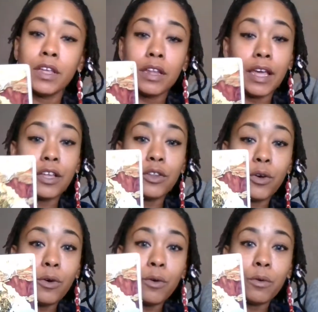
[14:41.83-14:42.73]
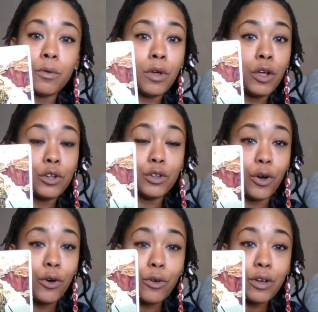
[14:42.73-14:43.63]
Like no,
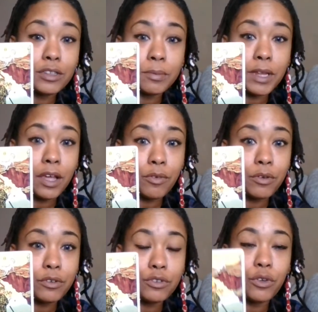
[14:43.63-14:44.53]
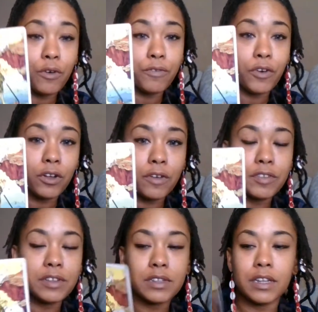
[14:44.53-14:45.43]
don't go and smell that rose. You're gonna fall off
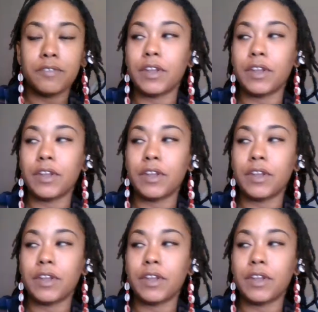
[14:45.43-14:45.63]
this cliff.